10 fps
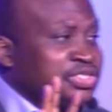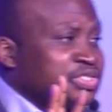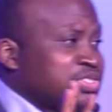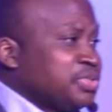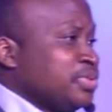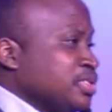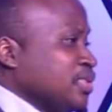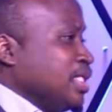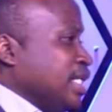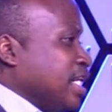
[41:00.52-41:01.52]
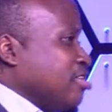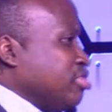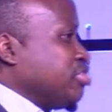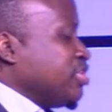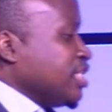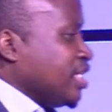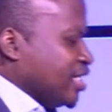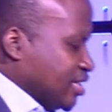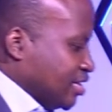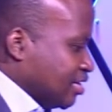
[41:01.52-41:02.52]
She was only here for 4
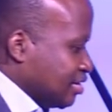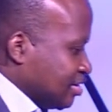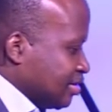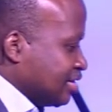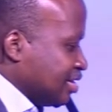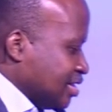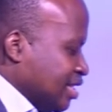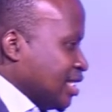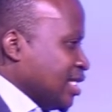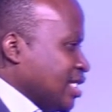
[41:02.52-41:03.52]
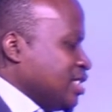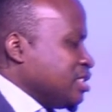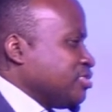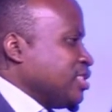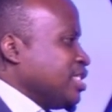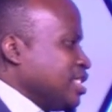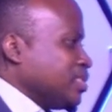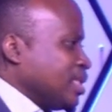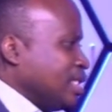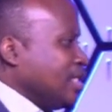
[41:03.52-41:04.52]
years. And those 4 years
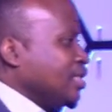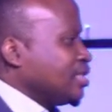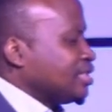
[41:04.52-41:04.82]
were not,